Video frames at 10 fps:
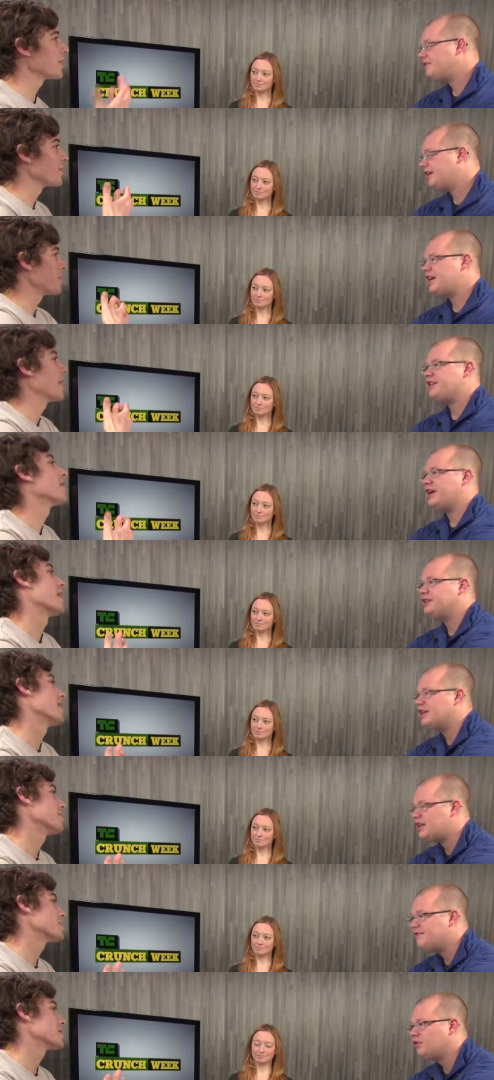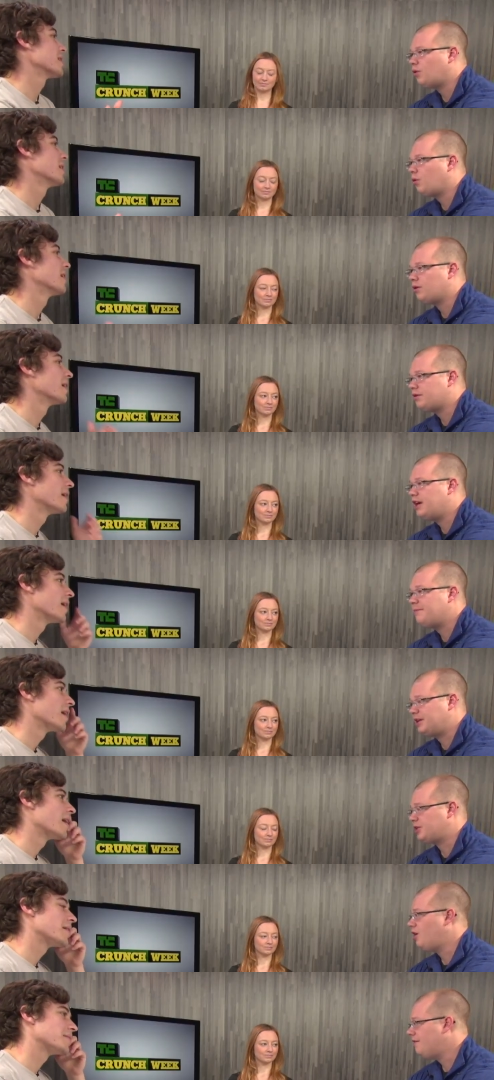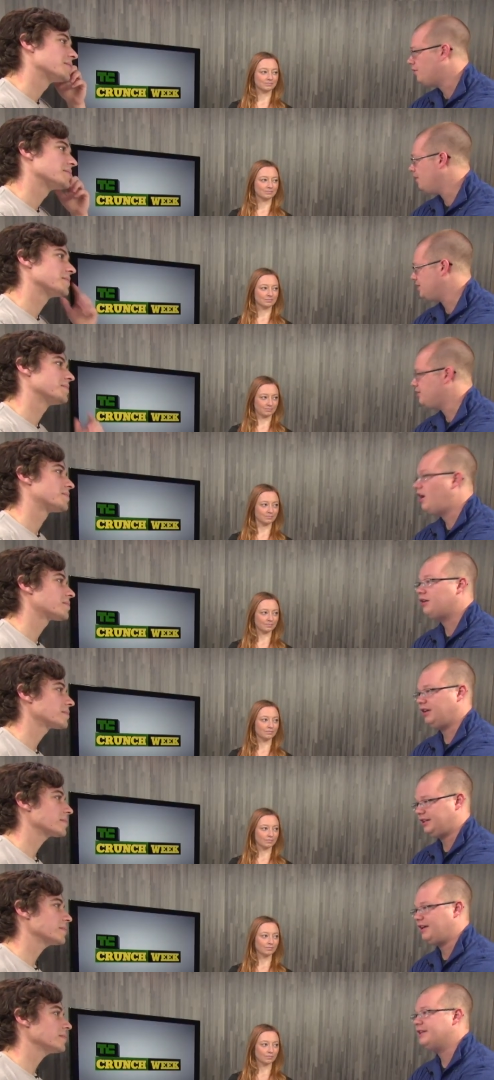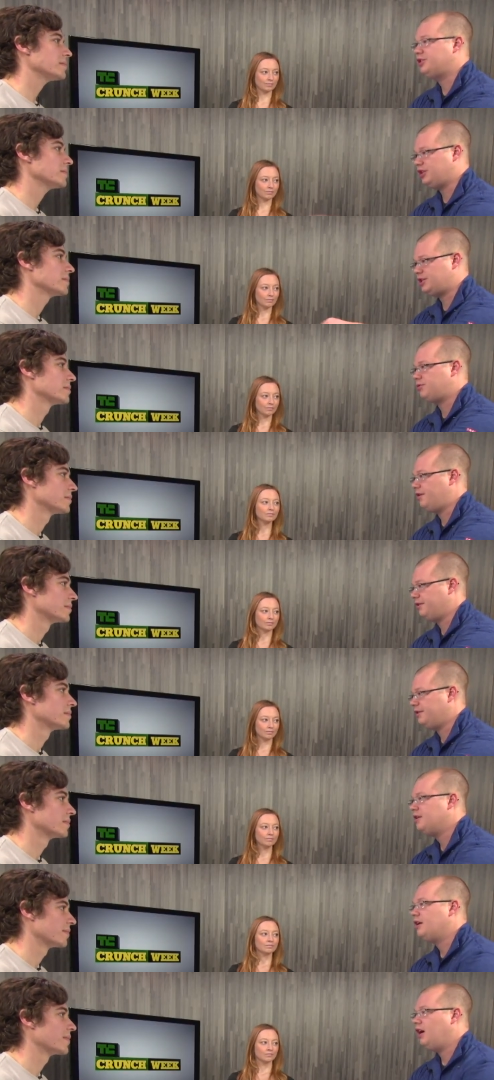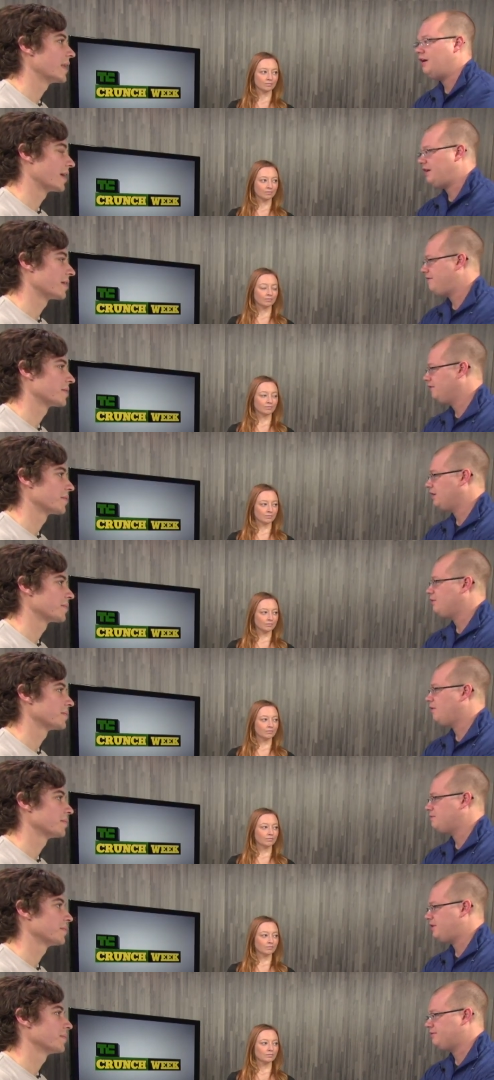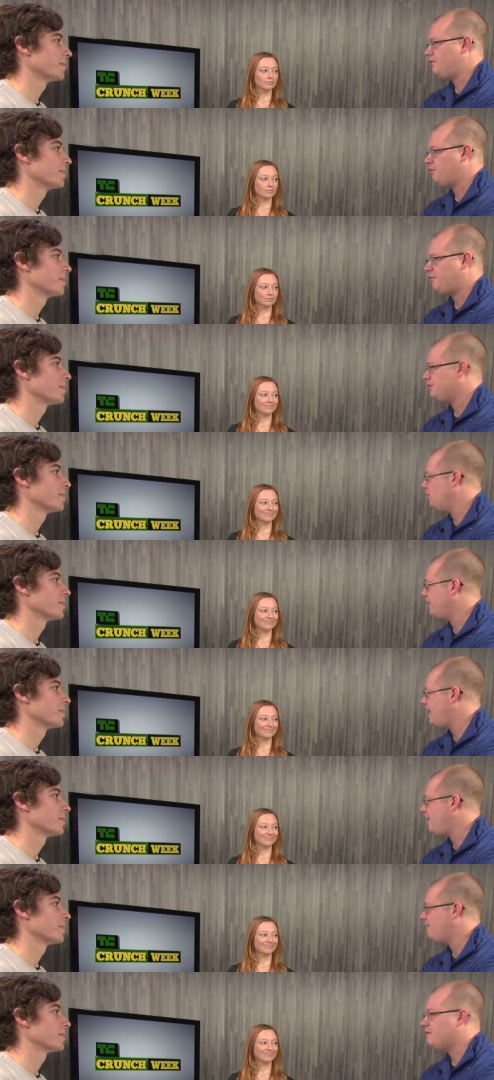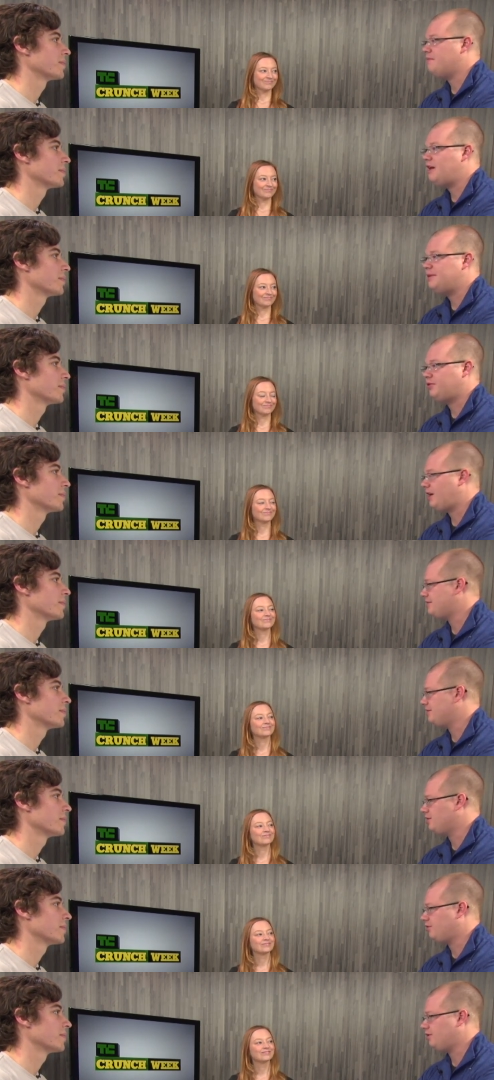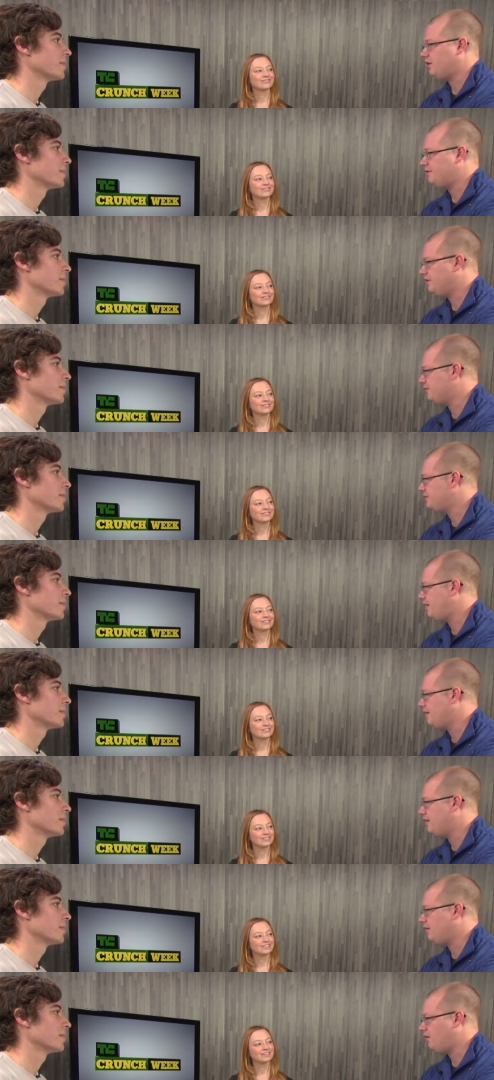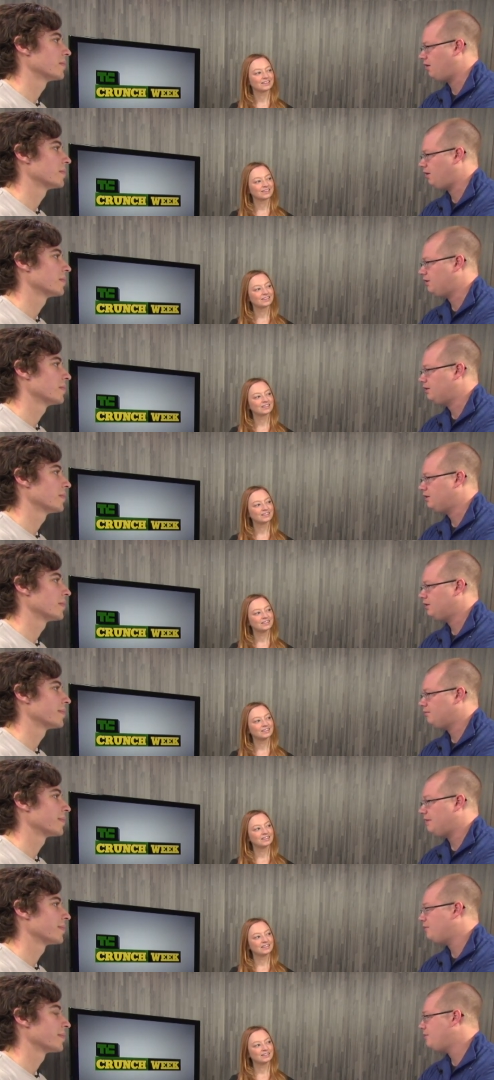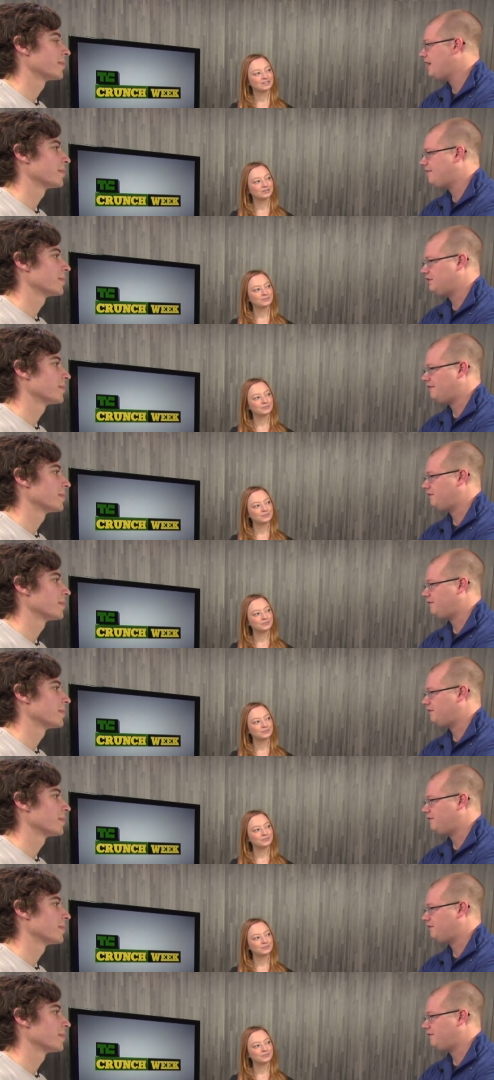Speaker 1: different e paradigms. Is it an either or thing? Because Convo is not like that. It's just threaded. Yeah. Um, and I feel like we always bitch and moan about what we don't have, but maybe the grass isn't greener on the other side at all. Maybe we have to